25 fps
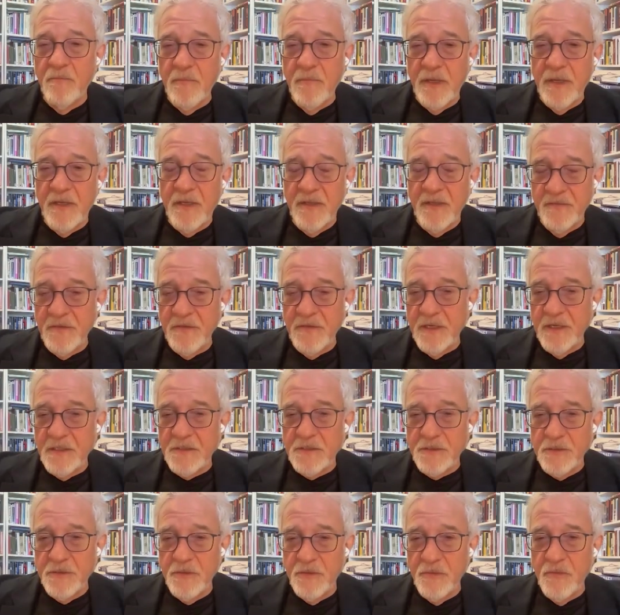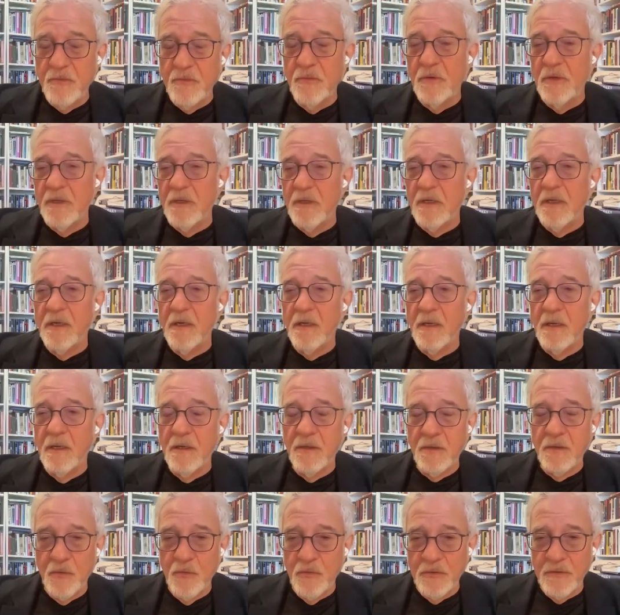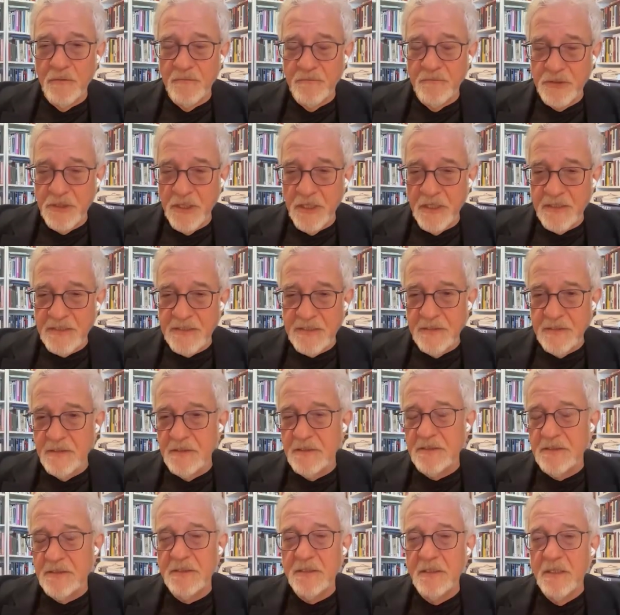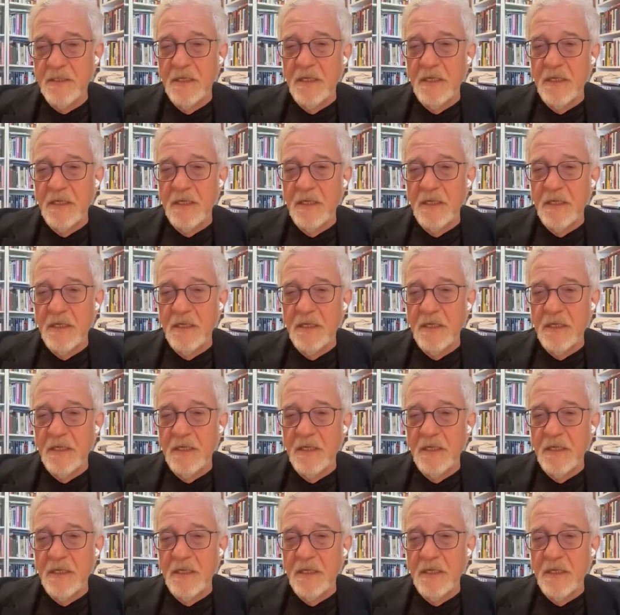International Court of Justice